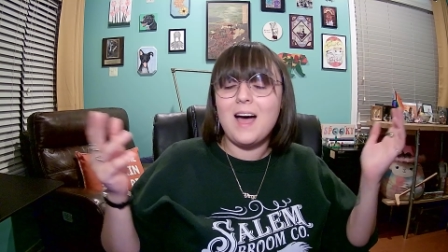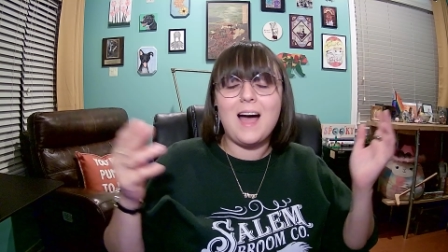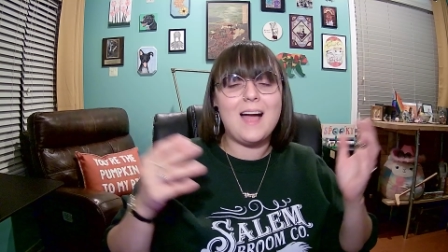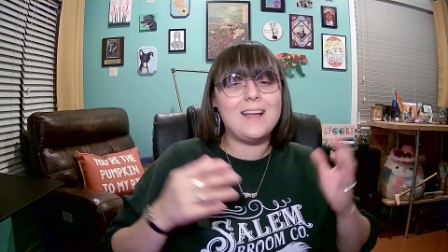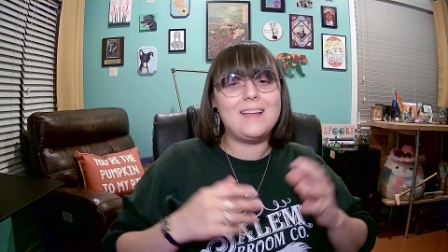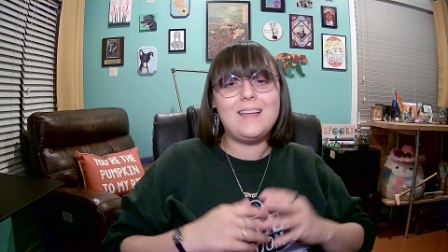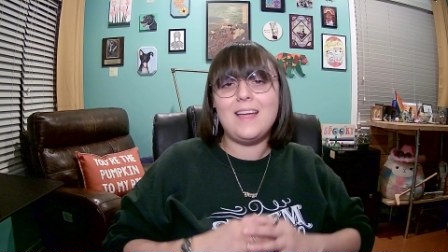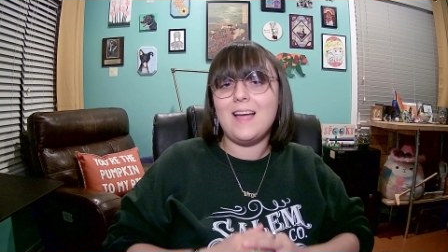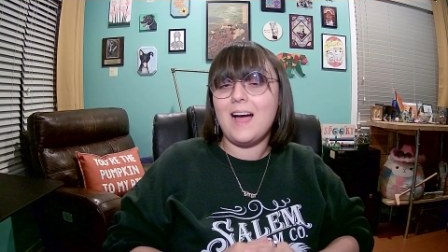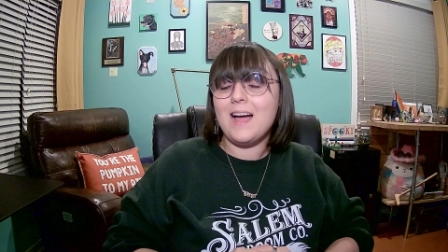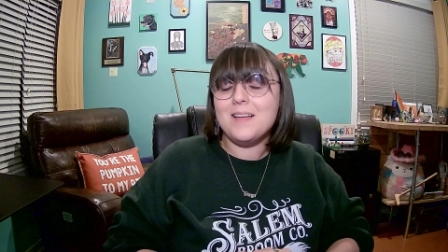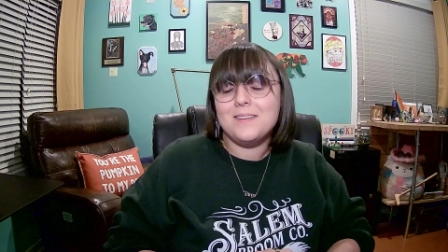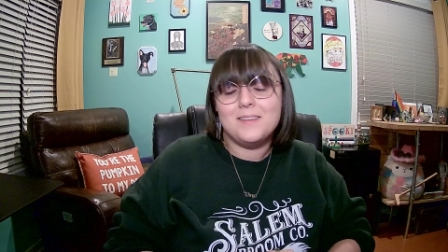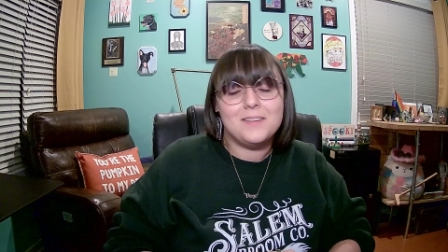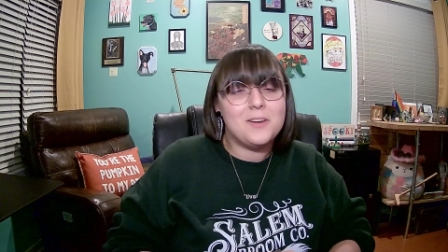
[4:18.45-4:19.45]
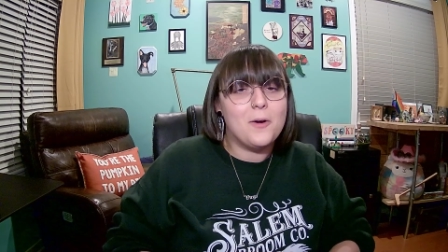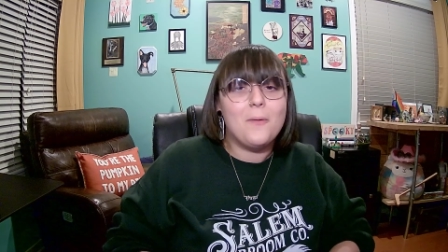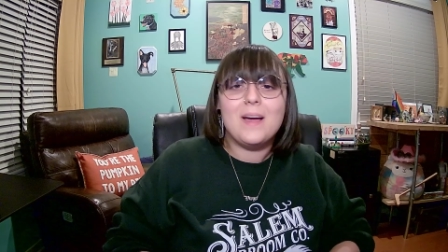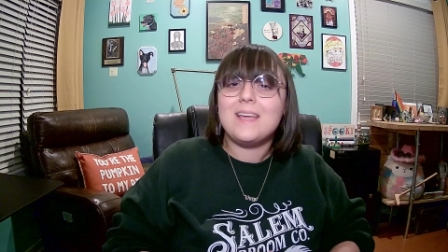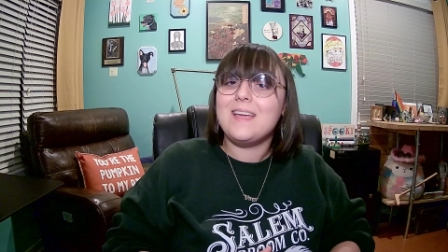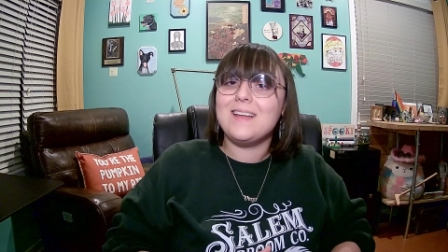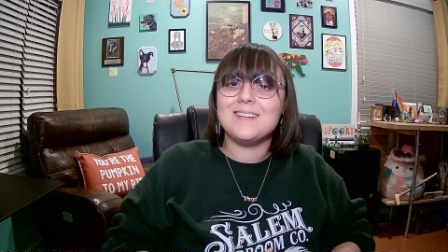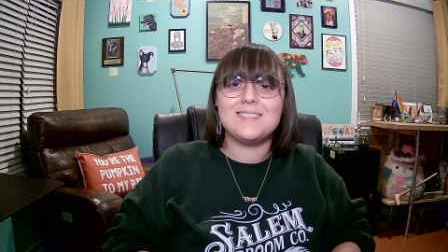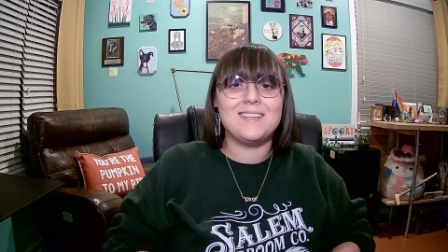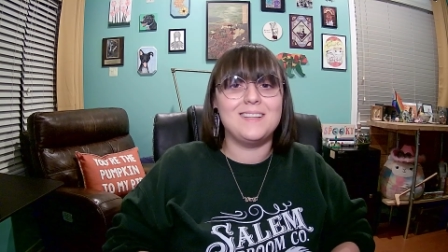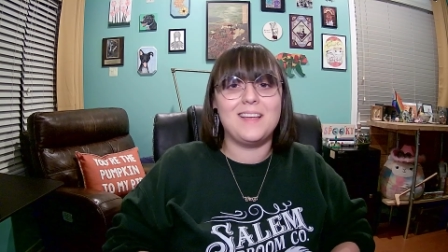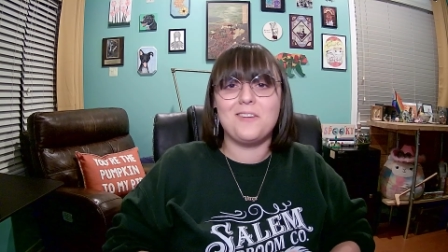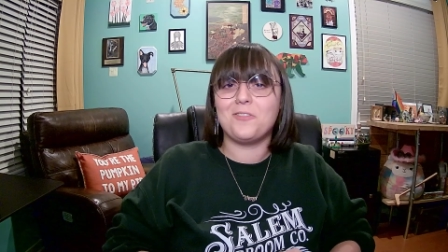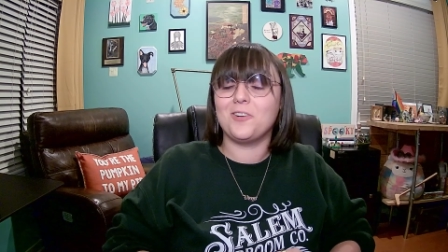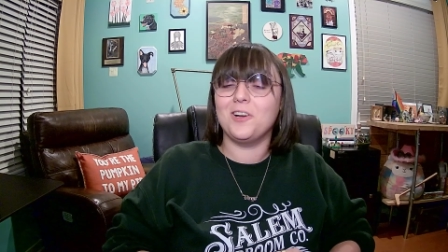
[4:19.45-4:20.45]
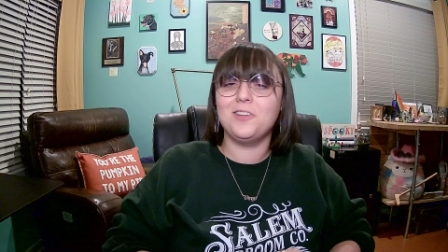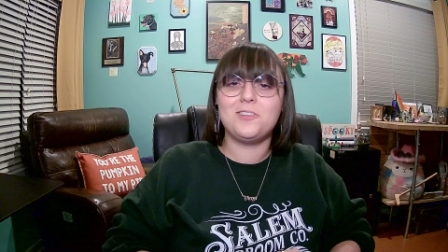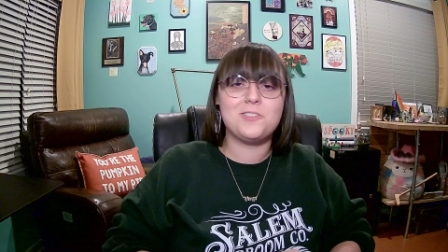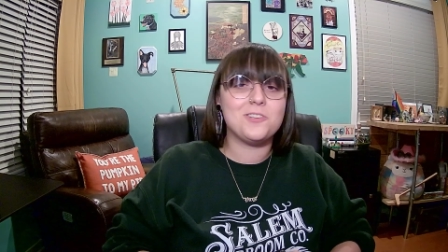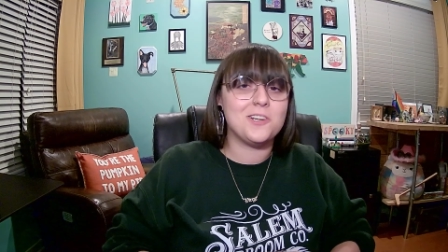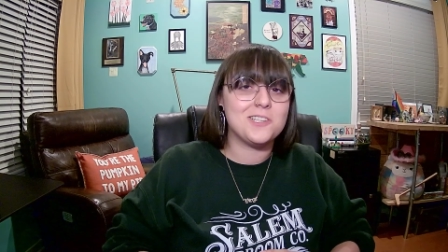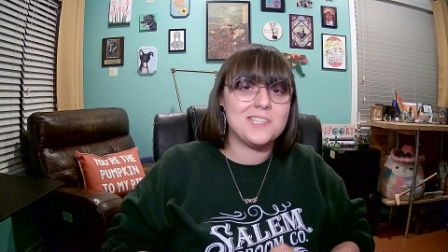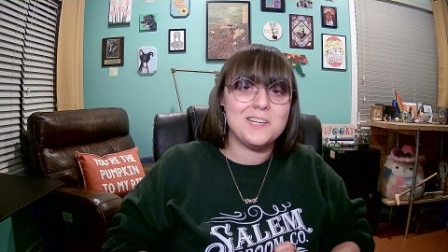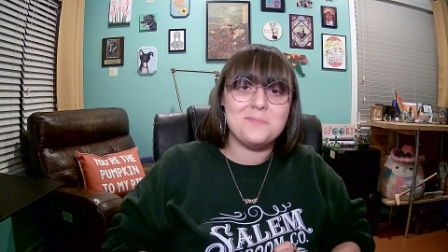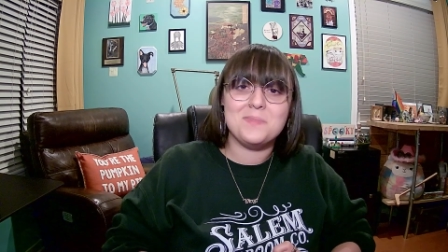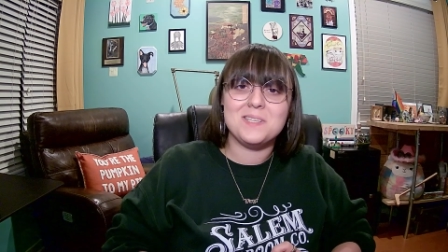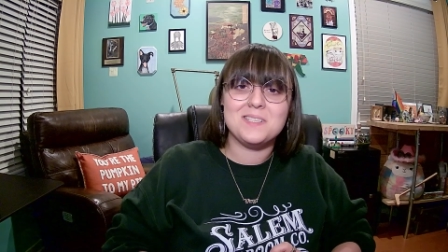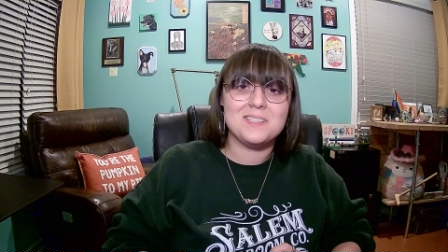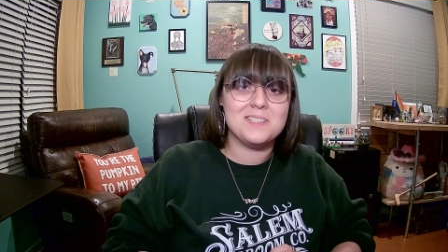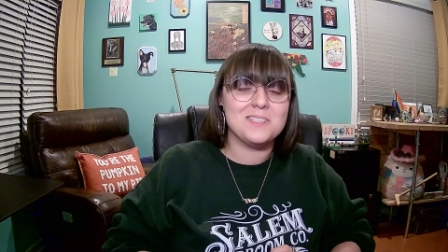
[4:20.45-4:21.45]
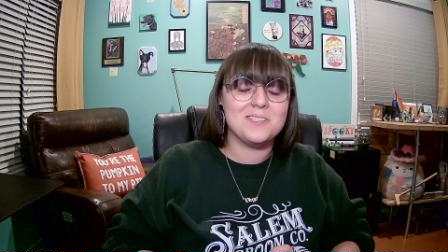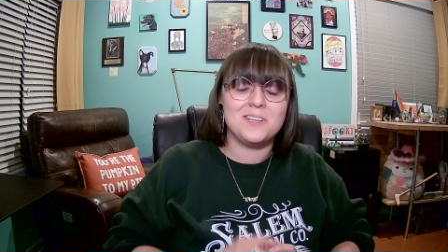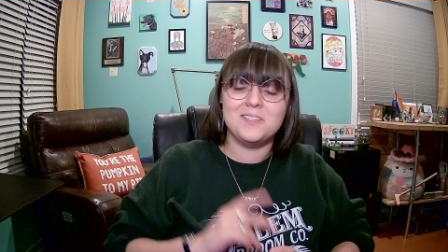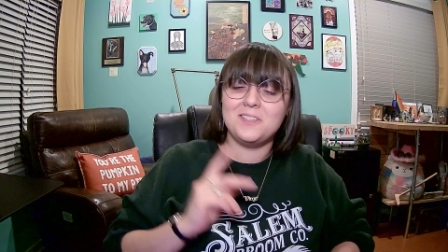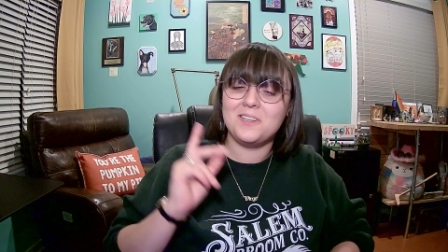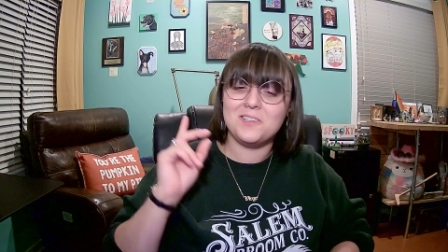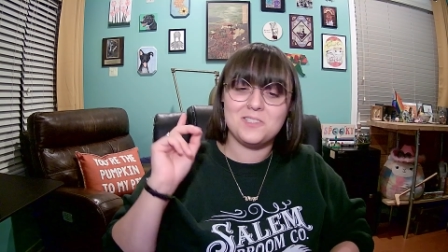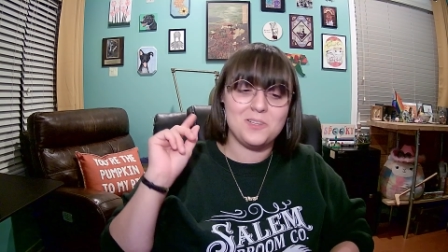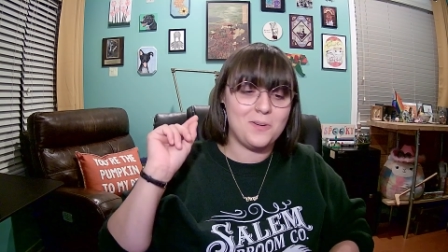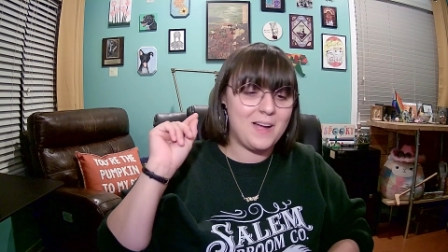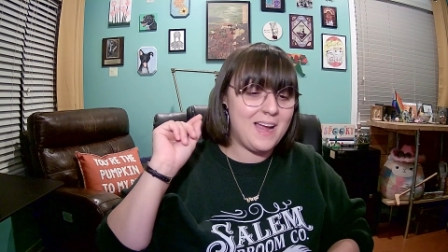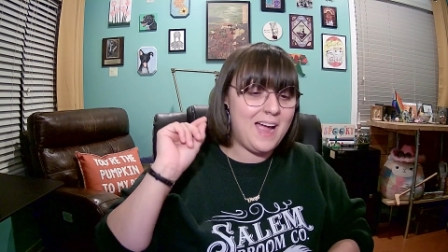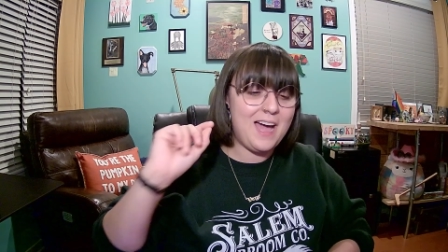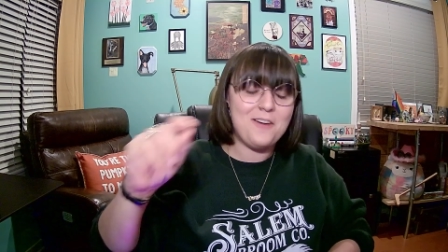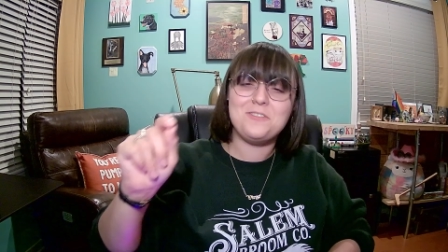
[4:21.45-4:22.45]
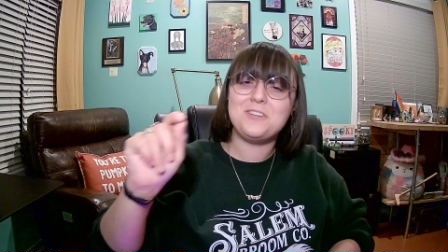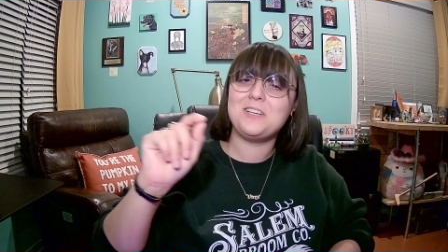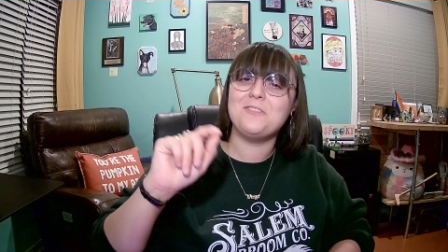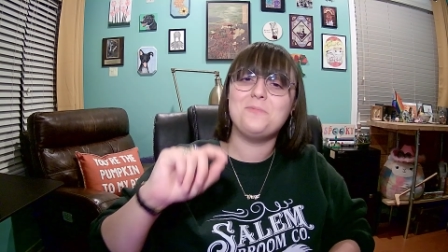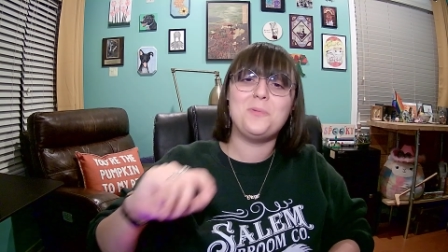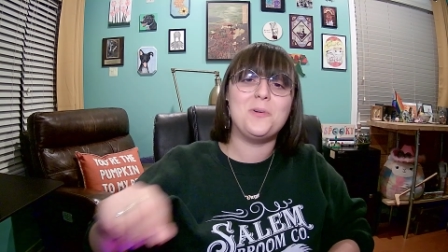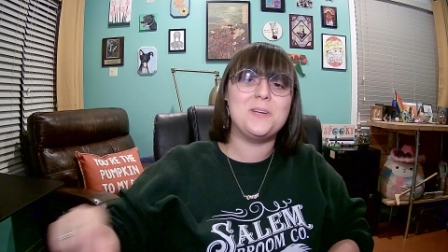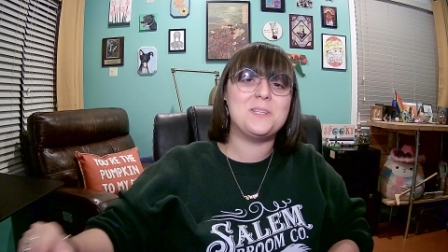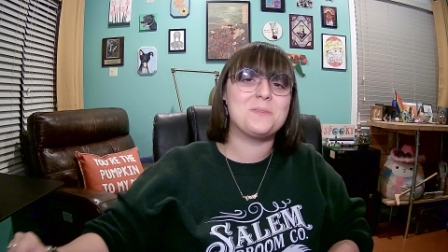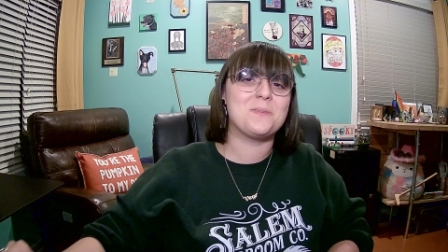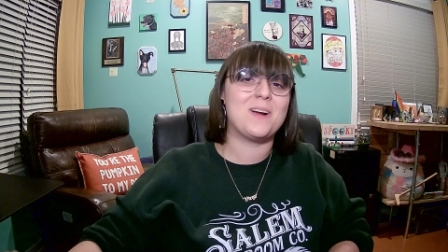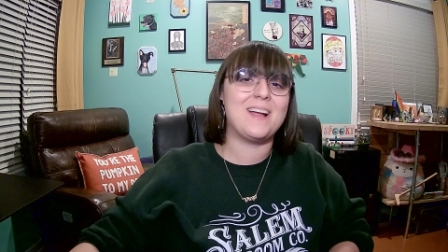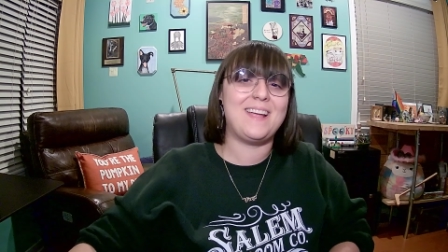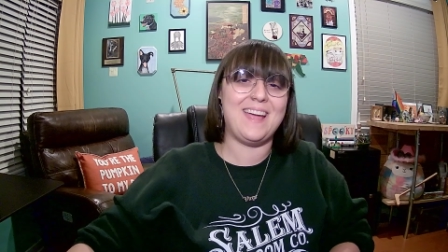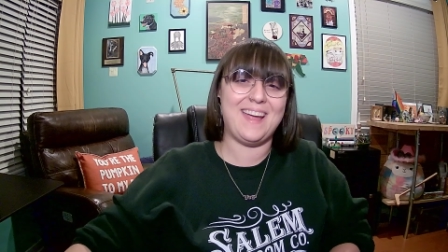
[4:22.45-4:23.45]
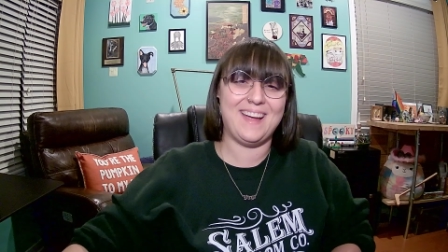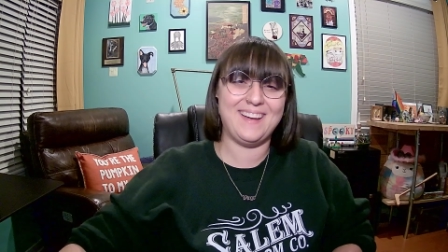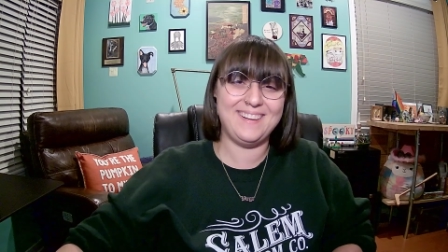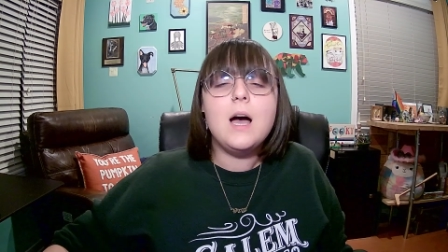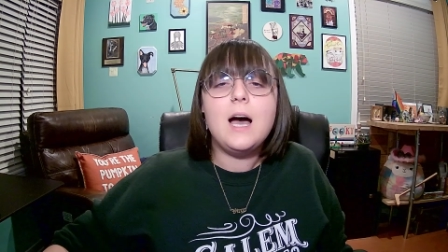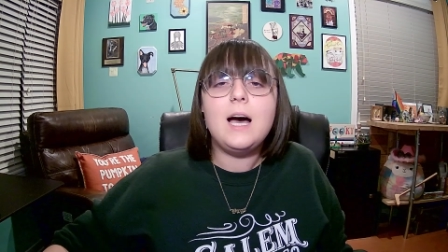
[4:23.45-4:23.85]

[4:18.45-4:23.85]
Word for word: I can't, I, you know, I can't say that for other Shark Tank businesses on there, so I have to give points where I can.